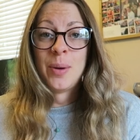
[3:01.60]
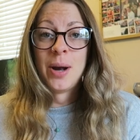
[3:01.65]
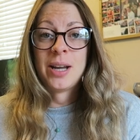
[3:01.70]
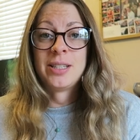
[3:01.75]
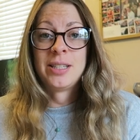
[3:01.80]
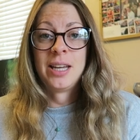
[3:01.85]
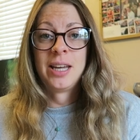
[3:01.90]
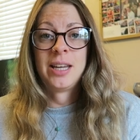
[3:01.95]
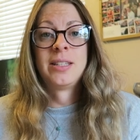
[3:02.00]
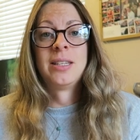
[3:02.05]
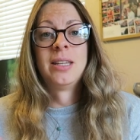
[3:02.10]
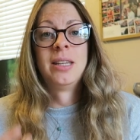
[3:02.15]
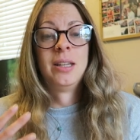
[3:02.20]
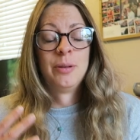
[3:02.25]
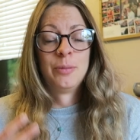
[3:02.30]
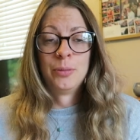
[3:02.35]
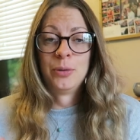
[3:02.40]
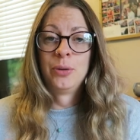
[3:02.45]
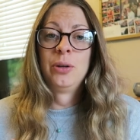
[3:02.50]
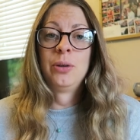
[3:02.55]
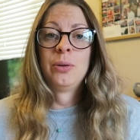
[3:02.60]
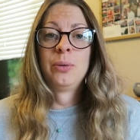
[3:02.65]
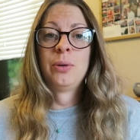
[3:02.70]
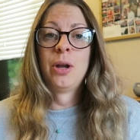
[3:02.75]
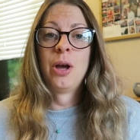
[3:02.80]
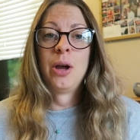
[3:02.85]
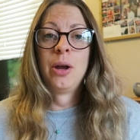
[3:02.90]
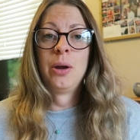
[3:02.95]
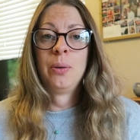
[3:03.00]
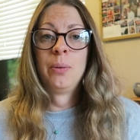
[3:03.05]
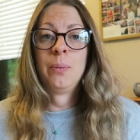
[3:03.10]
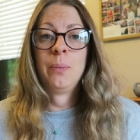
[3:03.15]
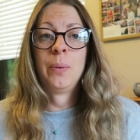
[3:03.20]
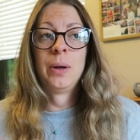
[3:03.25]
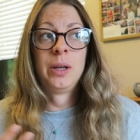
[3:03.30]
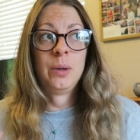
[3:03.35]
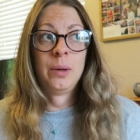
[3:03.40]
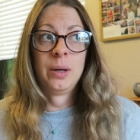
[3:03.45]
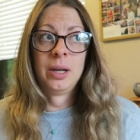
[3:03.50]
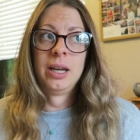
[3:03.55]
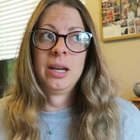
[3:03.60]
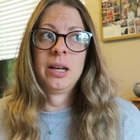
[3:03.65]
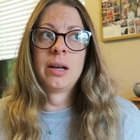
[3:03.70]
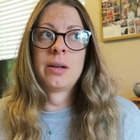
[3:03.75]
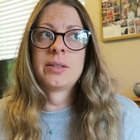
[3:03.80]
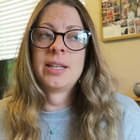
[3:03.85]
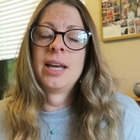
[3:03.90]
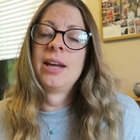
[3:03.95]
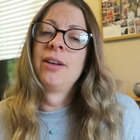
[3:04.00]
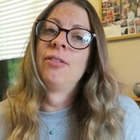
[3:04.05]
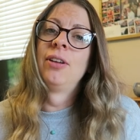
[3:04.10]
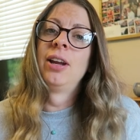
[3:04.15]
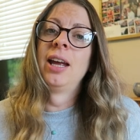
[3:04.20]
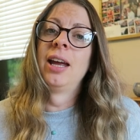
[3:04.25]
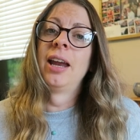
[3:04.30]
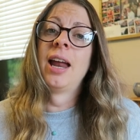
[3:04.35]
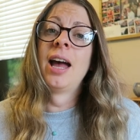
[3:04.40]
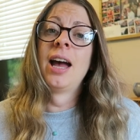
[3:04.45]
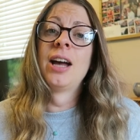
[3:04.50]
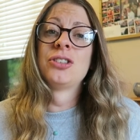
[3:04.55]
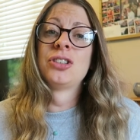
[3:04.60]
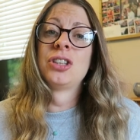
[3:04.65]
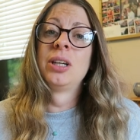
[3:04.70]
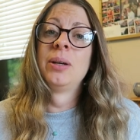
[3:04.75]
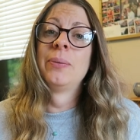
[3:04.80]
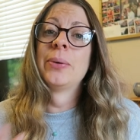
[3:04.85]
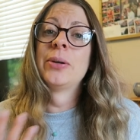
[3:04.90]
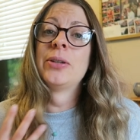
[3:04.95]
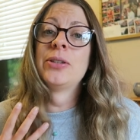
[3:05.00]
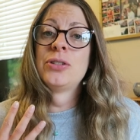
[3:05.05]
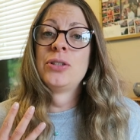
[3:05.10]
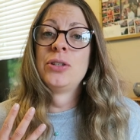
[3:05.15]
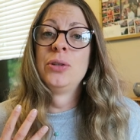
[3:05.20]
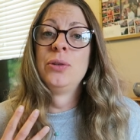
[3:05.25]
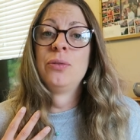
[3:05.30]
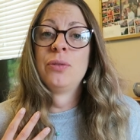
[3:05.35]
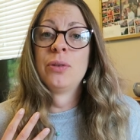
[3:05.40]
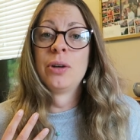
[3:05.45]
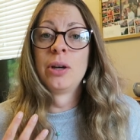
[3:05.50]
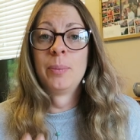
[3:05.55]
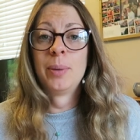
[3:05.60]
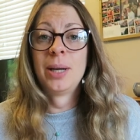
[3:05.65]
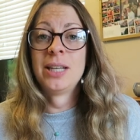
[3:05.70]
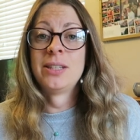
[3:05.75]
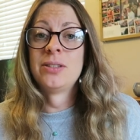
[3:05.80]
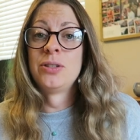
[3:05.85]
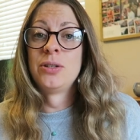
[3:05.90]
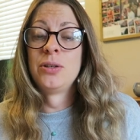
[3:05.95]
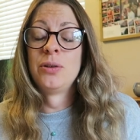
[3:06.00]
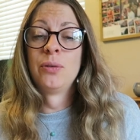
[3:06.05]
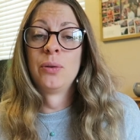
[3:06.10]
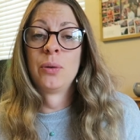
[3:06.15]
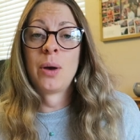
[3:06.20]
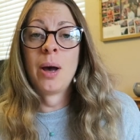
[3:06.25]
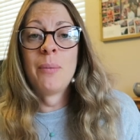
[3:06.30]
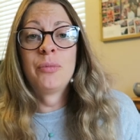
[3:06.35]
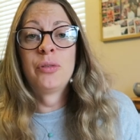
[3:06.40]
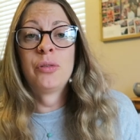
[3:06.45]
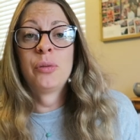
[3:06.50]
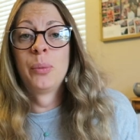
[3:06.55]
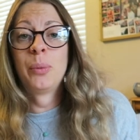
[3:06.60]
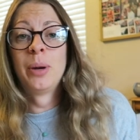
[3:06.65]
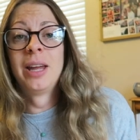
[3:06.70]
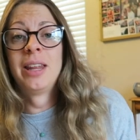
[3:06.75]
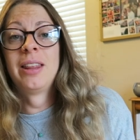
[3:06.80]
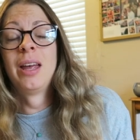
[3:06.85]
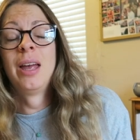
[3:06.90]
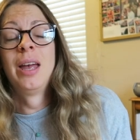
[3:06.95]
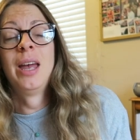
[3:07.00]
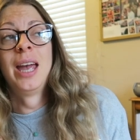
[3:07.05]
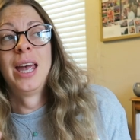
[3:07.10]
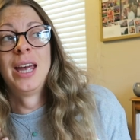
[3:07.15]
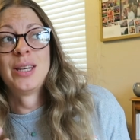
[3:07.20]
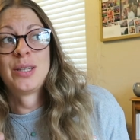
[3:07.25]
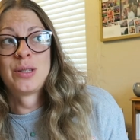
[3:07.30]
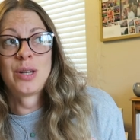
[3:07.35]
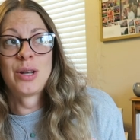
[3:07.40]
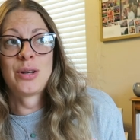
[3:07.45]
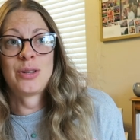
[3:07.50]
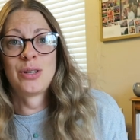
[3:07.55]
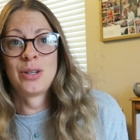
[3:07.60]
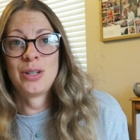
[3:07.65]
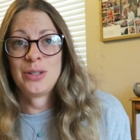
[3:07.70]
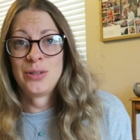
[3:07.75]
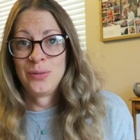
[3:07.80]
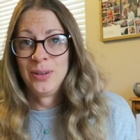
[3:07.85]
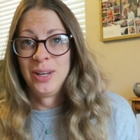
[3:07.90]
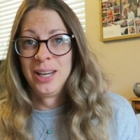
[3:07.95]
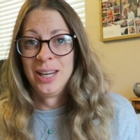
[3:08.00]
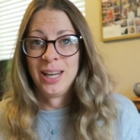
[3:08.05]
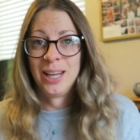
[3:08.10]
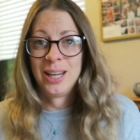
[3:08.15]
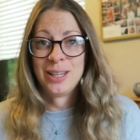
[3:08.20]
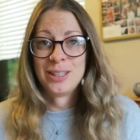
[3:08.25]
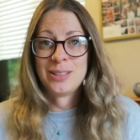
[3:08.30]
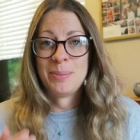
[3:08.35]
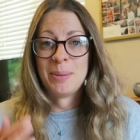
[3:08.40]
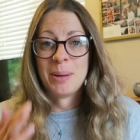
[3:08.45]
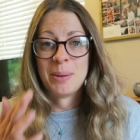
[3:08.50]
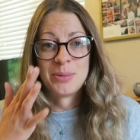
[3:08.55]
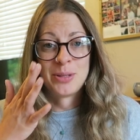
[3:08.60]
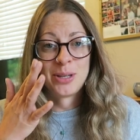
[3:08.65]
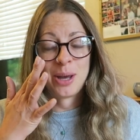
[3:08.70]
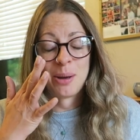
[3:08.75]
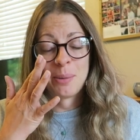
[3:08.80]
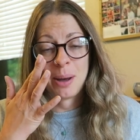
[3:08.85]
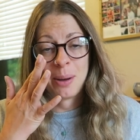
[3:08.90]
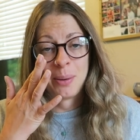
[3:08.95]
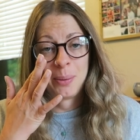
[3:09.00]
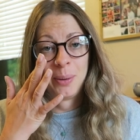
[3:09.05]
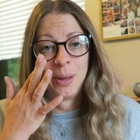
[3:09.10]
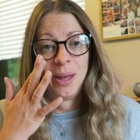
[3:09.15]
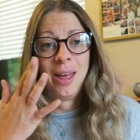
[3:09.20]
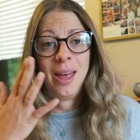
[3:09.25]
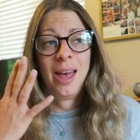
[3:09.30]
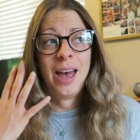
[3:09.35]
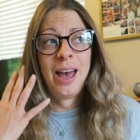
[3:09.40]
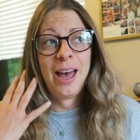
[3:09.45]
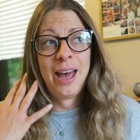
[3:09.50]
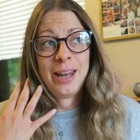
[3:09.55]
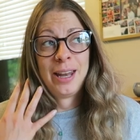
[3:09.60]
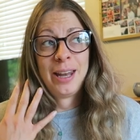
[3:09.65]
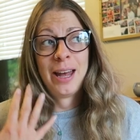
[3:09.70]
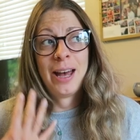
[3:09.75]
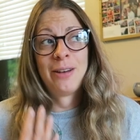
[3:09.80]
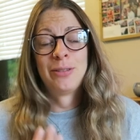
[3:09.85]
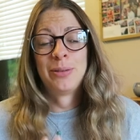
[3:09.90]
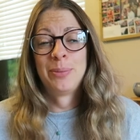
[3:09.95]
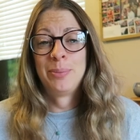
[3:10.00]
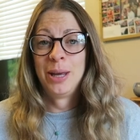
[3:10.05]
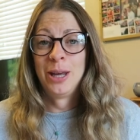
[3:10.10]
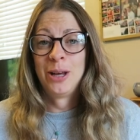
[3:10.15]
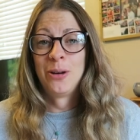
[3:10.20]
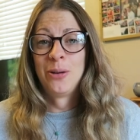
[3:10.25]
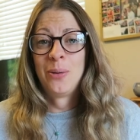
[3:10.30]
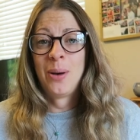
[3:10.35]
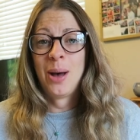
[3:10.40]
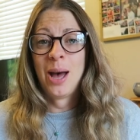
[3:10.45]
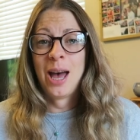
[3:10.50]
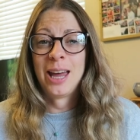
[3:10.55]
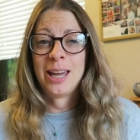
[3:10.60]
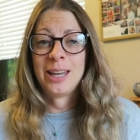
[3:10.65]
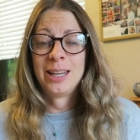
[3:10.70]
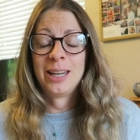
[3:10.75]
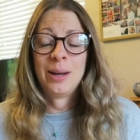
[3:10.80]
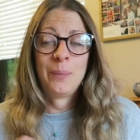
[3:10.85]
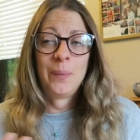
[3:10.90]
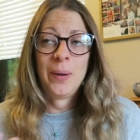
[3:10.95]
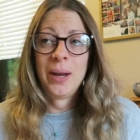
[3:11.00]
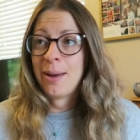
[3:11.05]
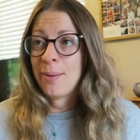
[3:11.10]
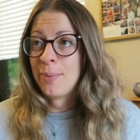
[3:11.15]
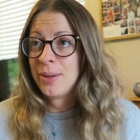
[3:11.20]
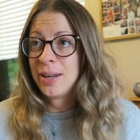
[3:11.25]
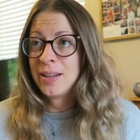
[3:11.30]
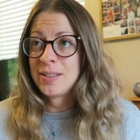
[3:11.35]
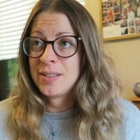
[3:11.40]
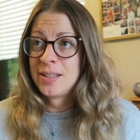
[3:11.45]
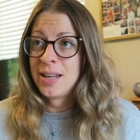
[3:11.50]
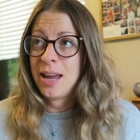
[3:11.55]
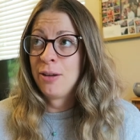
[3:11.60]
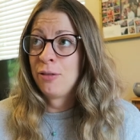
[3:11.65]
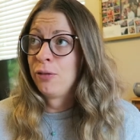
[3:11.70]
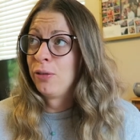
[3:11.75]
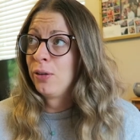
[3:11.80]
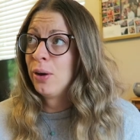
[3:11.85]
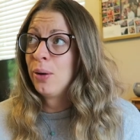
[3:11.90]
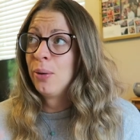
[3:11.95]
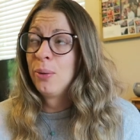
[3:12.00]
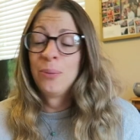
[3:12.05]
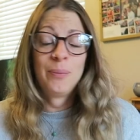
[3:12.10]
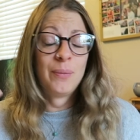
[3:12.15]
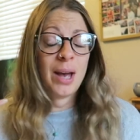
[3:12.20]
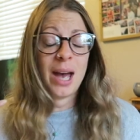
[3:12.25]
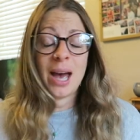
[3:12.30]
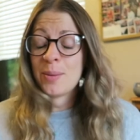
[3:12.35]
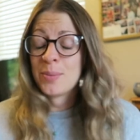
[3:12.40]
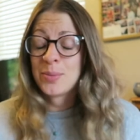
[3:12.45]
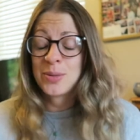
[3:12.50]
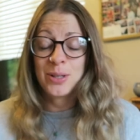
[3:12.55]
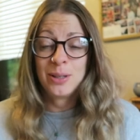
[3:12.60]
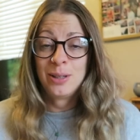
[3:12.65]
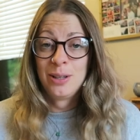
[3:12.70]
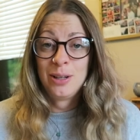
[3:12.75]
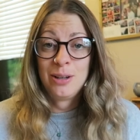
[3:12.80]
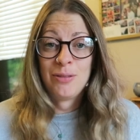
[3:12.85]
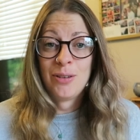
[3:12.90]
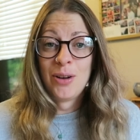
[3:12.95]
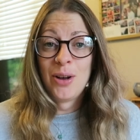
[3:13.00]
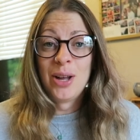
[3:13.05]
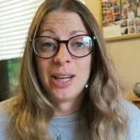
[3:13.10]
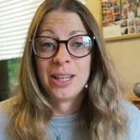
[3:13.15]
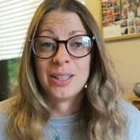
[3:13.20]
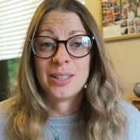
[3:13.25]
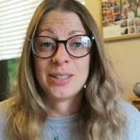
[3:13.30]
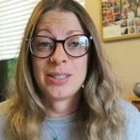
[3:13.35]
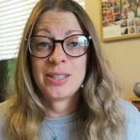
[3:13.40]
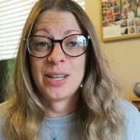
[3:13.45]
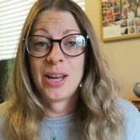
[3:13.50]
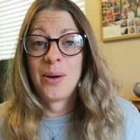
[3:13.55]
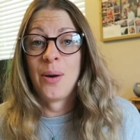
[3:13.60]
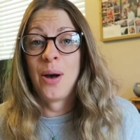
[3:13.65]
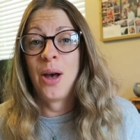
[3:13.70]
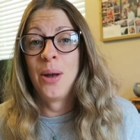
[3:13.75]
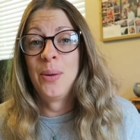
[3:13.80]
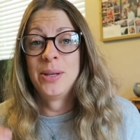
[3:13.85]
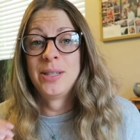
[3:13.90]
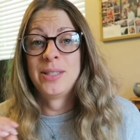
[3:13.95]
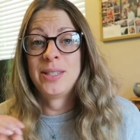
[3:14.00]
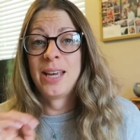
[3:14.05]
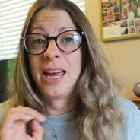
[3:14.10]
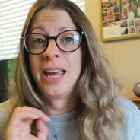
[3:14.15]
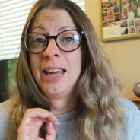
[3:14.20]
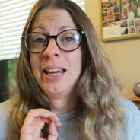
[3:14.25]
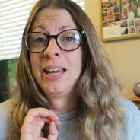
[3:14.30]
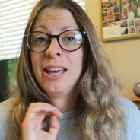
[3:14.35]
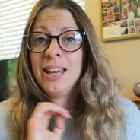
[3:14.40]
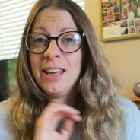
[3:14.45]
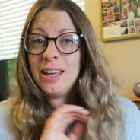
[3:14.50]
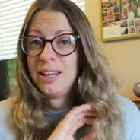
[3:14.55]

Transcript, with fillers: practice, the more you'll know when you can eat out safely. And actually, once you find places you feel comfortable with, it's such a nice feeling to be able to go out and have a meal and then wake up the next day and feel absolutely fine. So I would say,